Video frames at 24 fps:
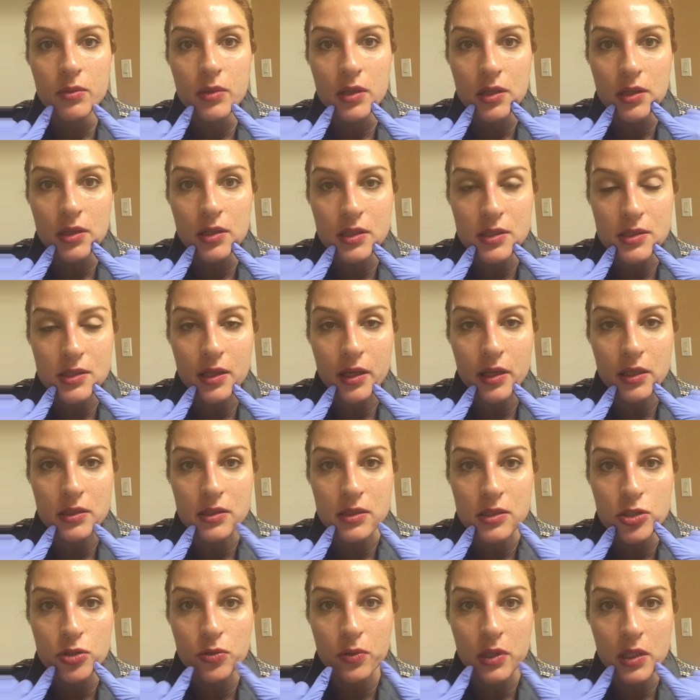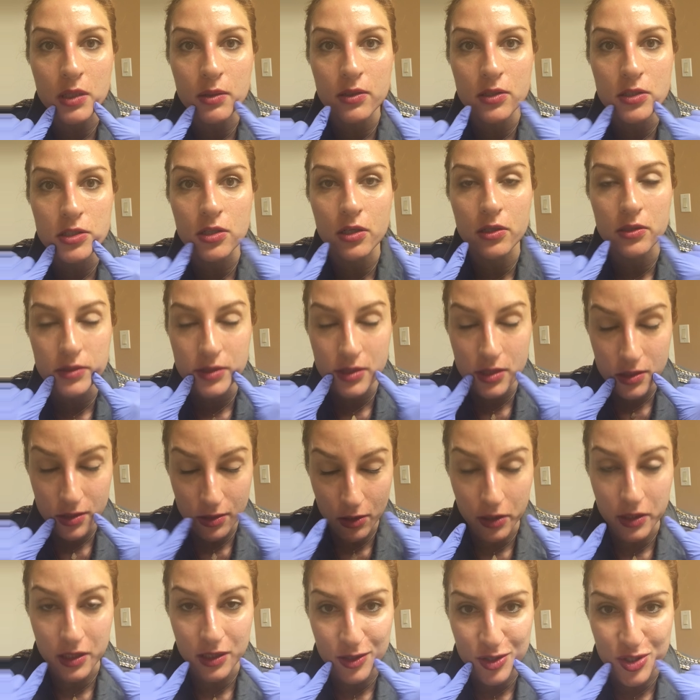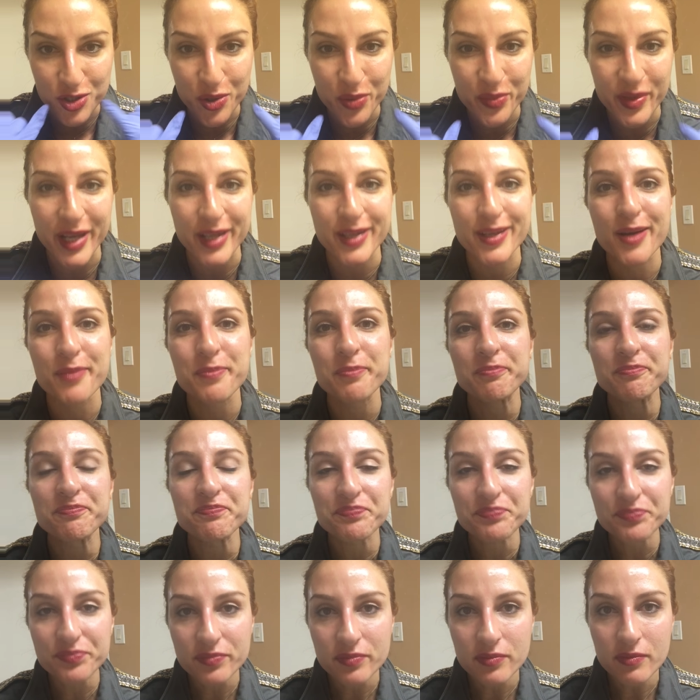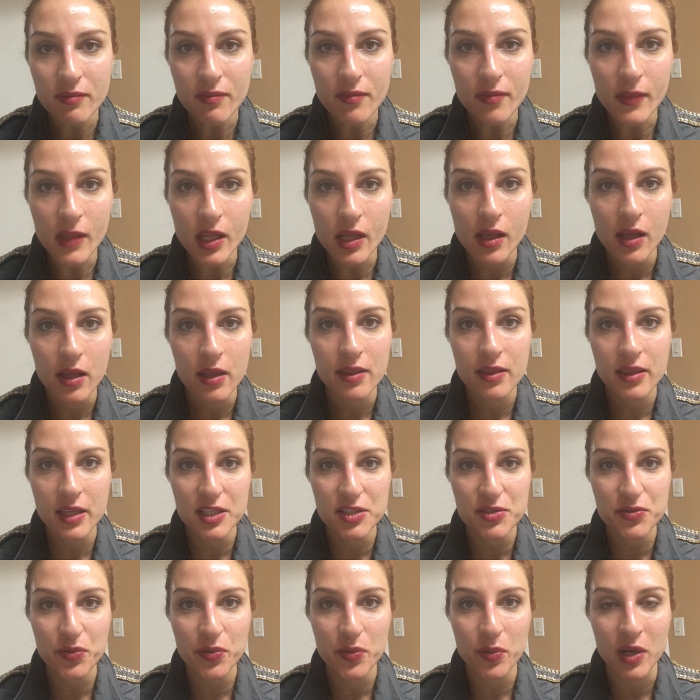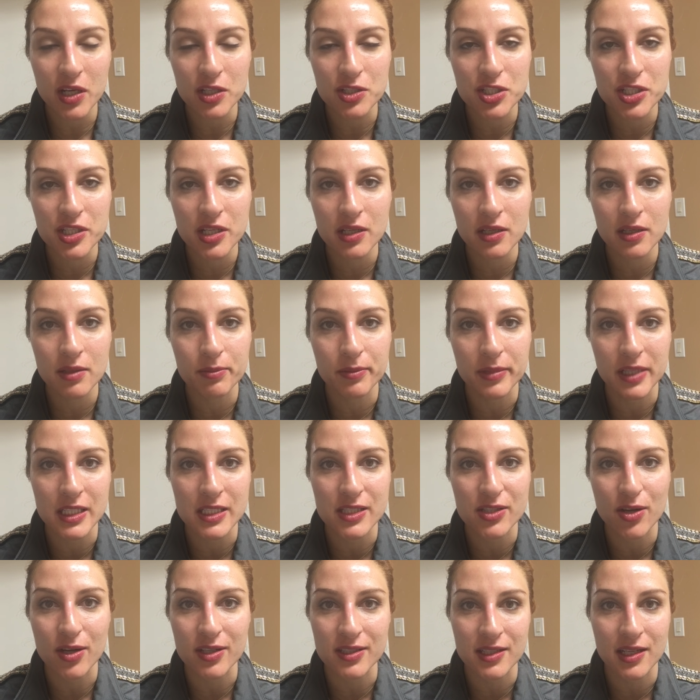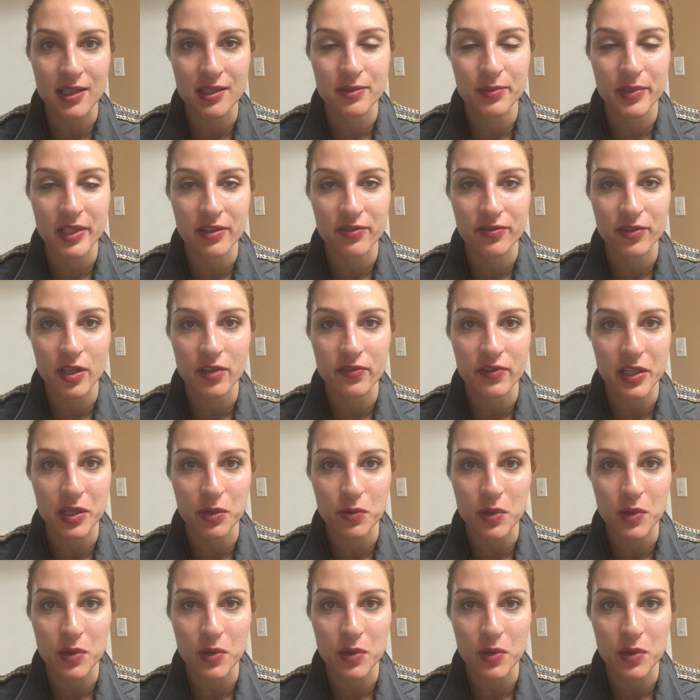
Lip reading: bit of these lines starting to show back up. Thanks for watching, and please contact me if you have any